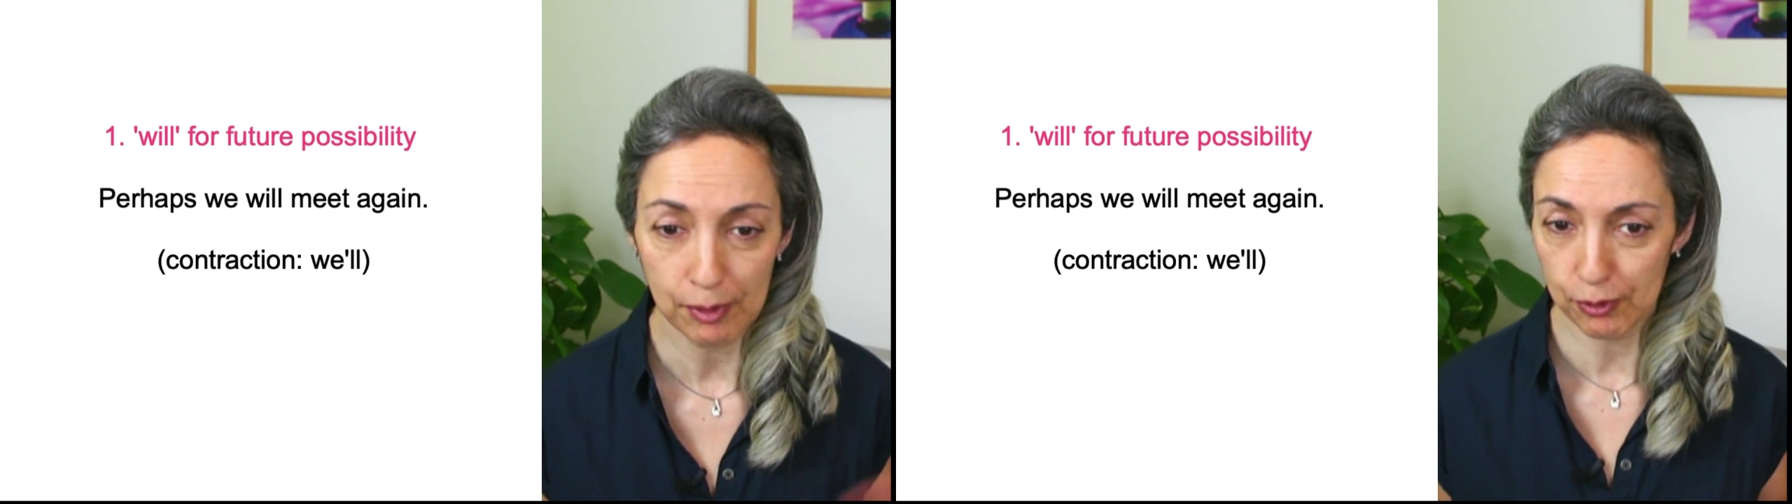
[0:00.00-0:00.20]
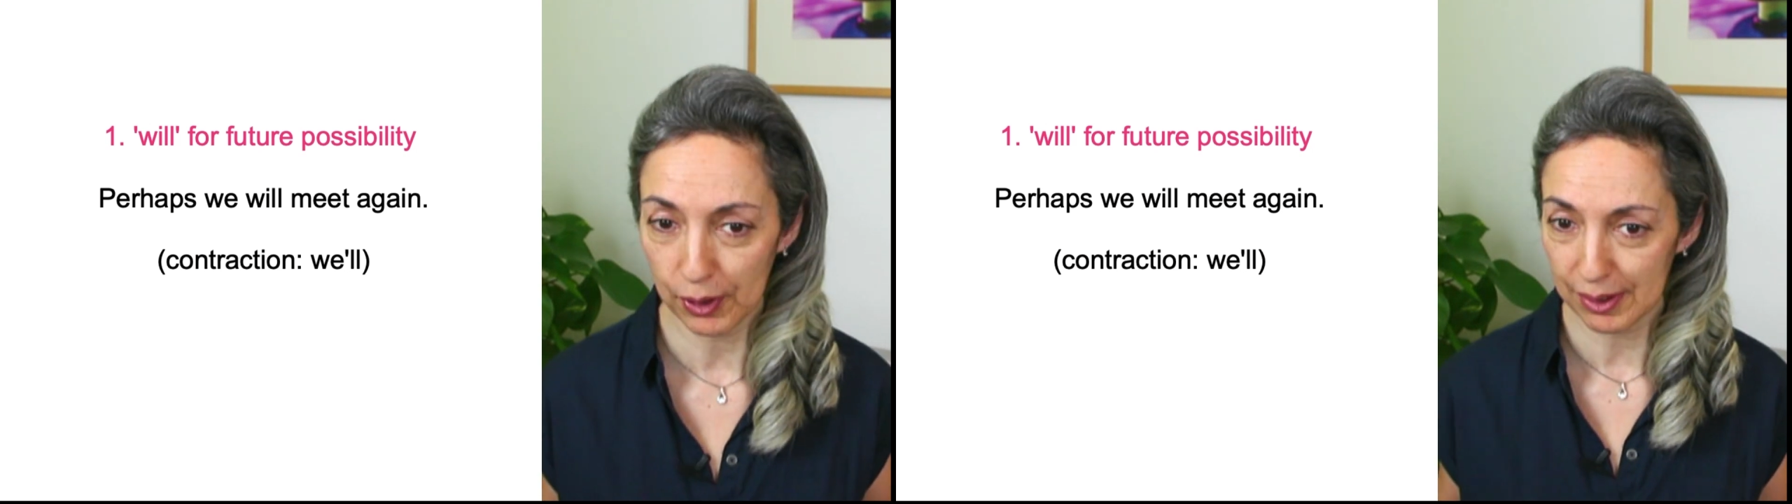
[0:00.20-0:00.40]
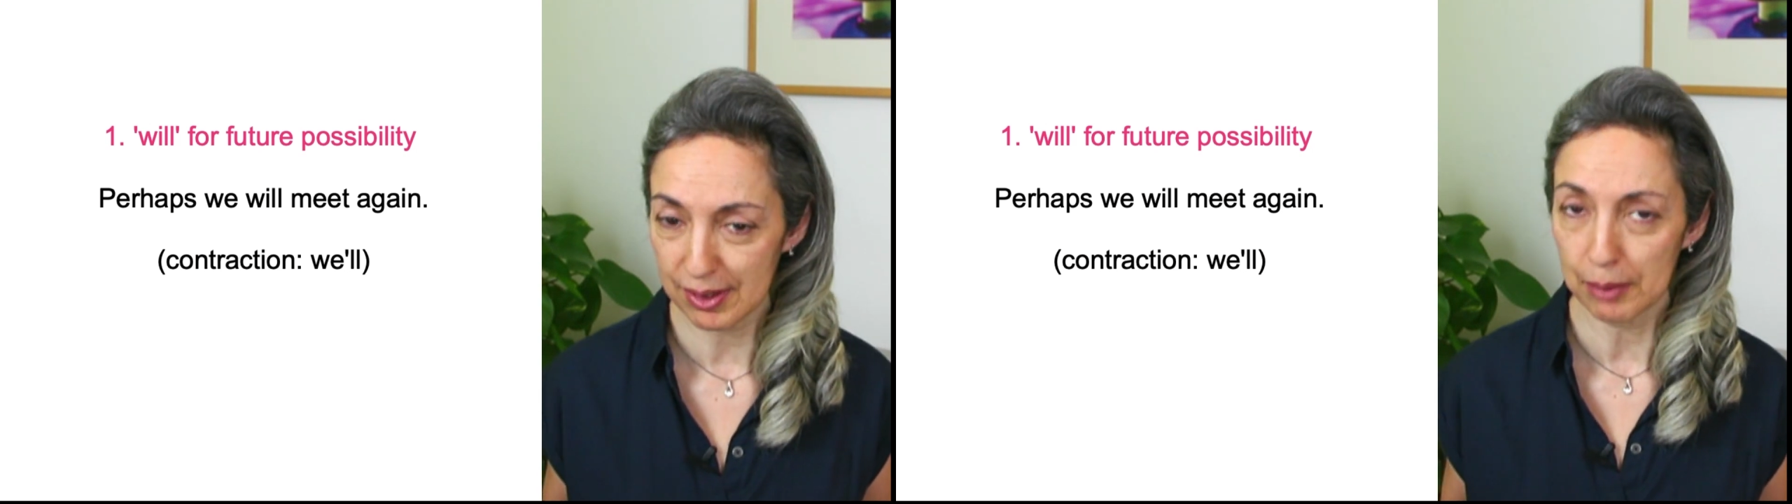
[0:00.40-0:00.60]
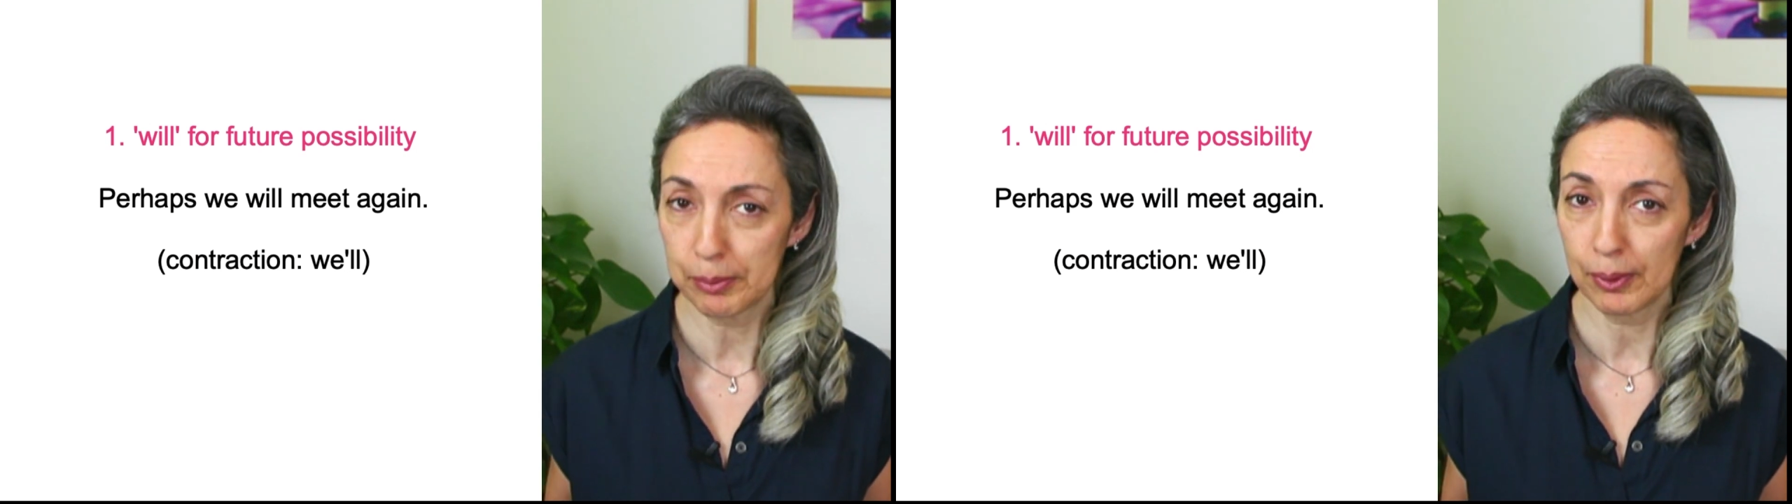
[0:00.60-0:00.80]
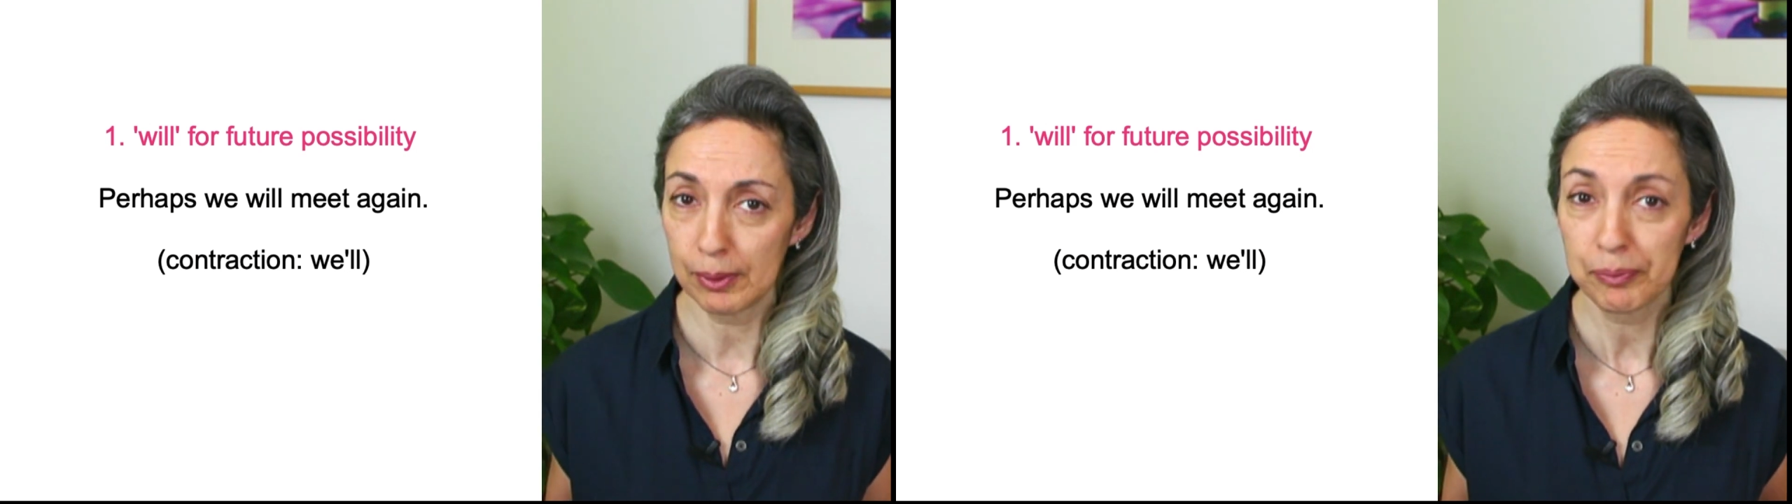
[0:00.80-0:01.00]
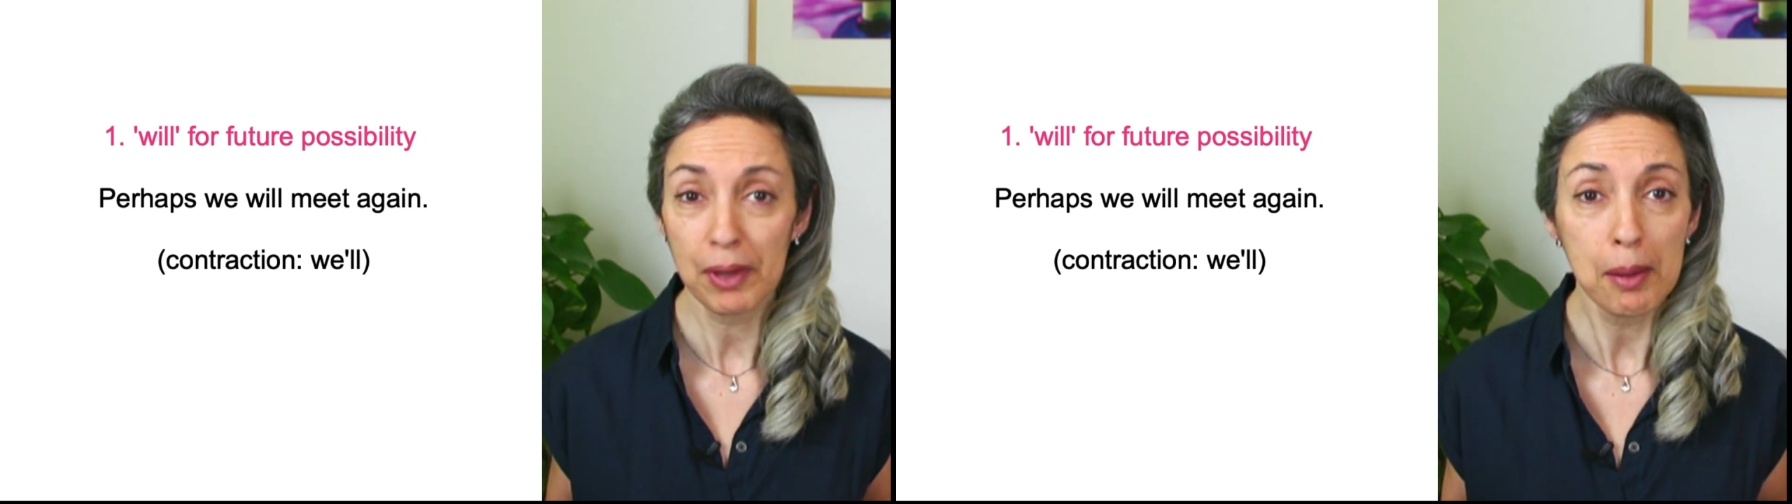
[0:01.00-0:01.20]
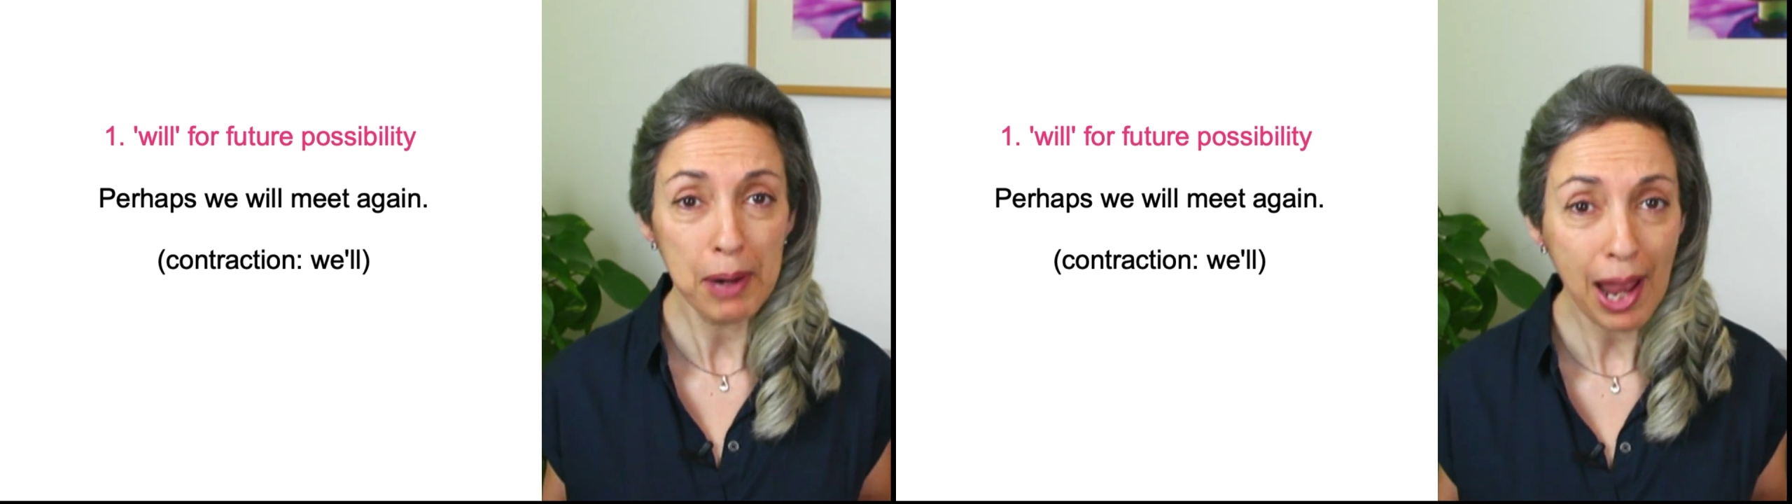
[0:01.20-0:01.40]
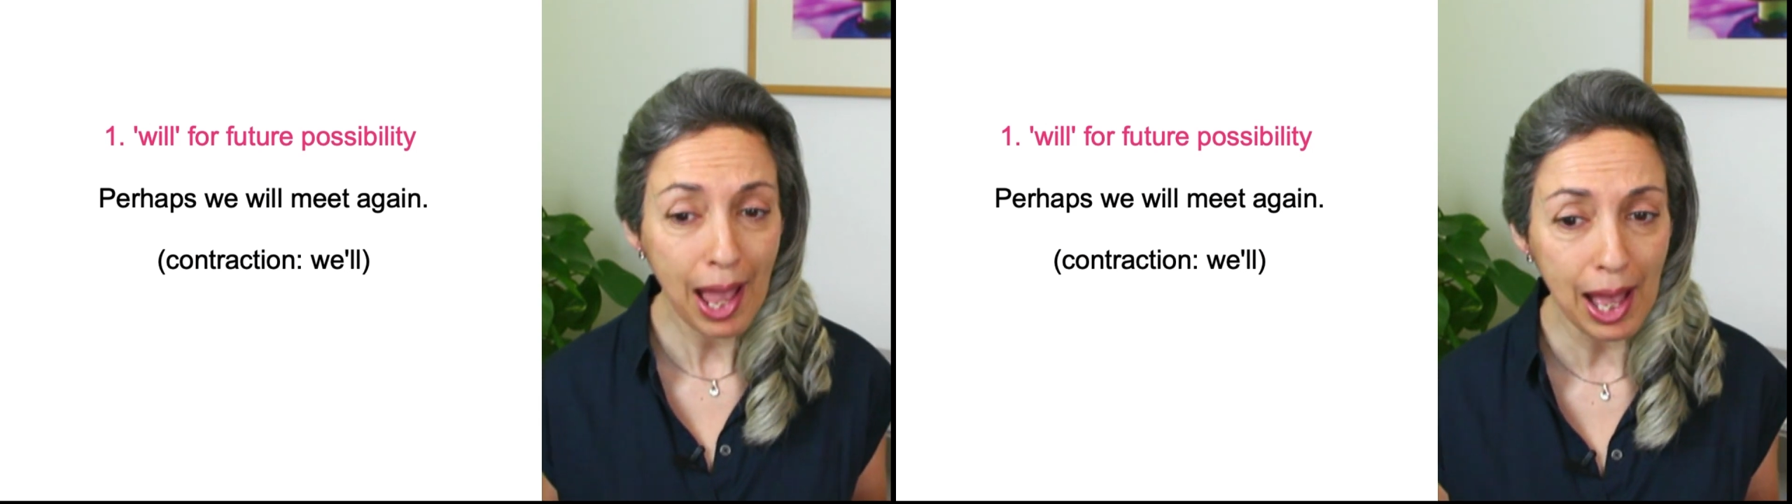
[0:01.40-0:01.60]
For example,
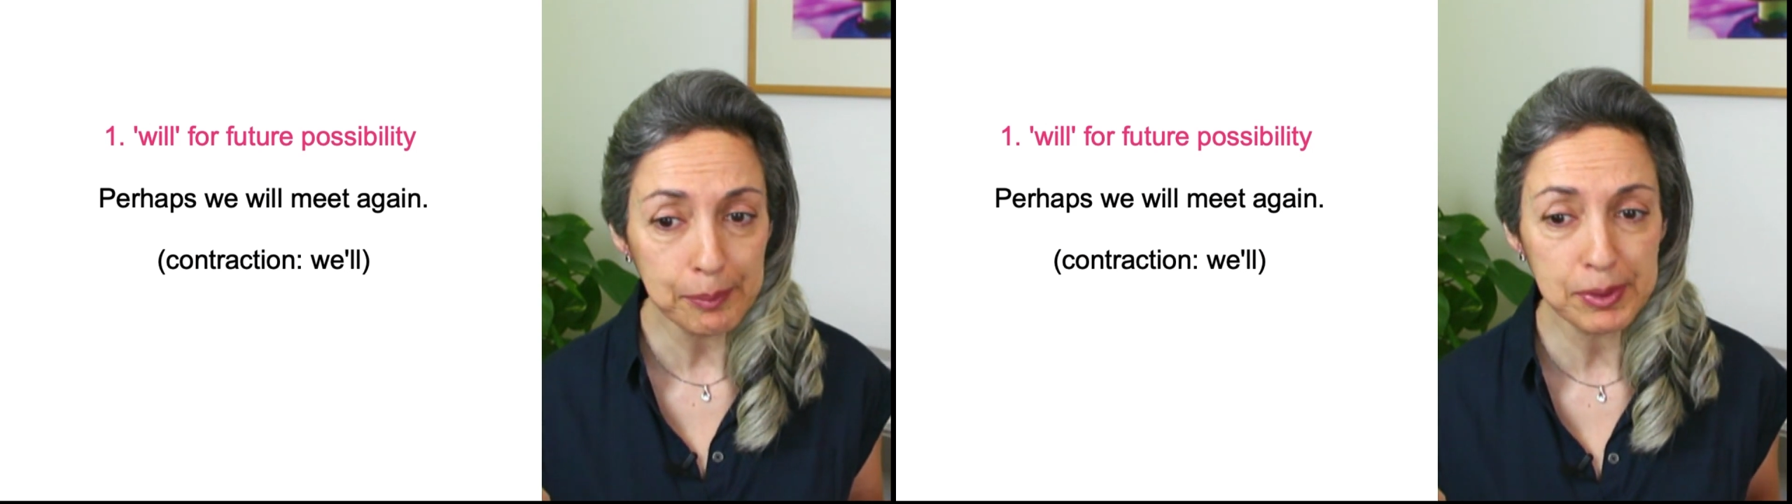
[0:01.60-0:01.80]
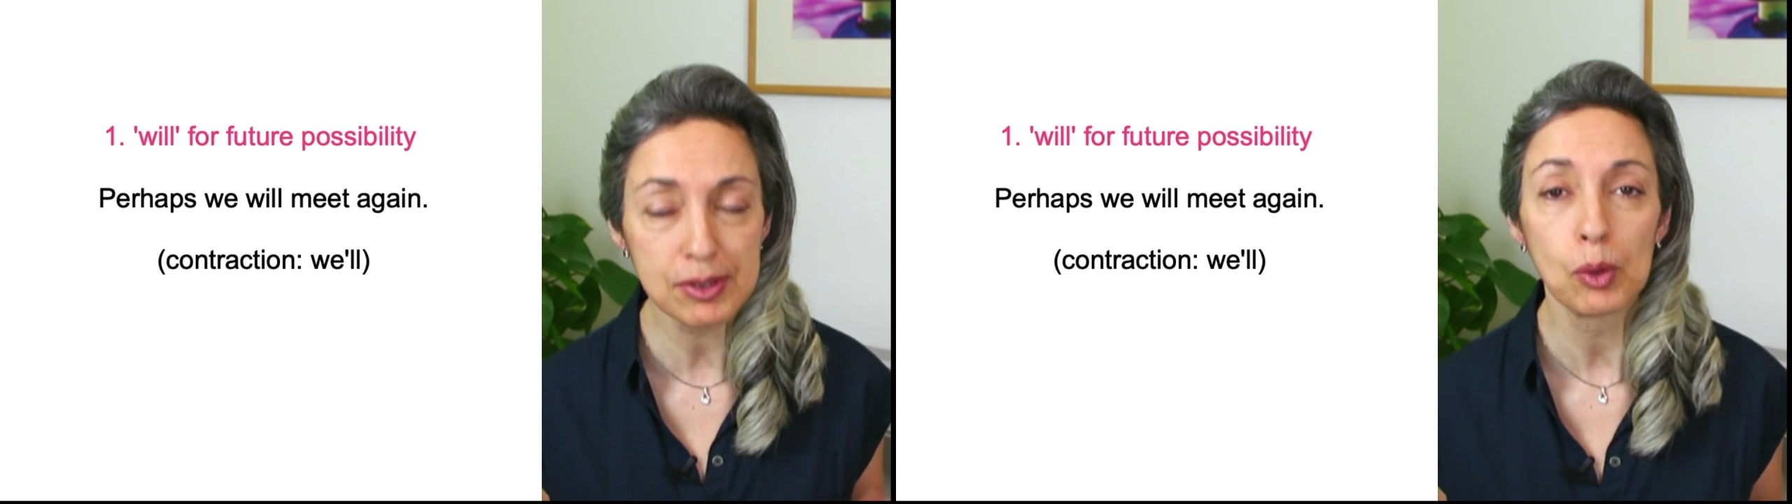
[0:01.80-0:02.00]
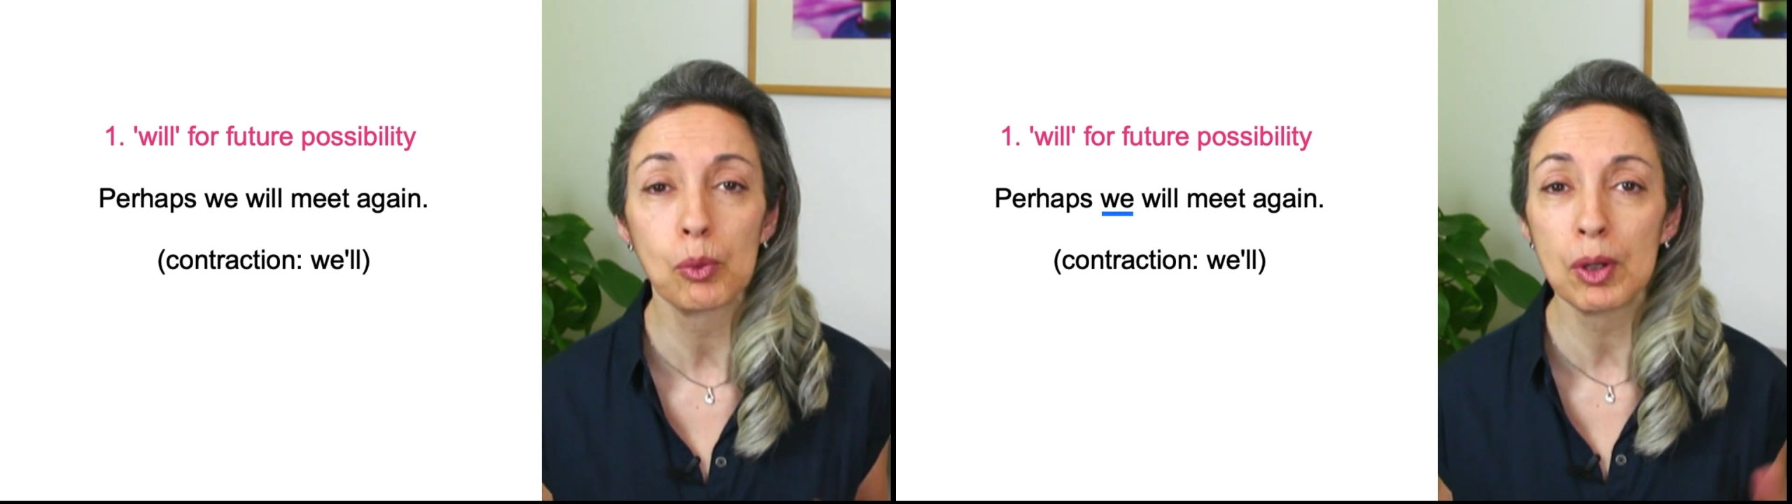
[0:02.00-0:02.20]
perhaps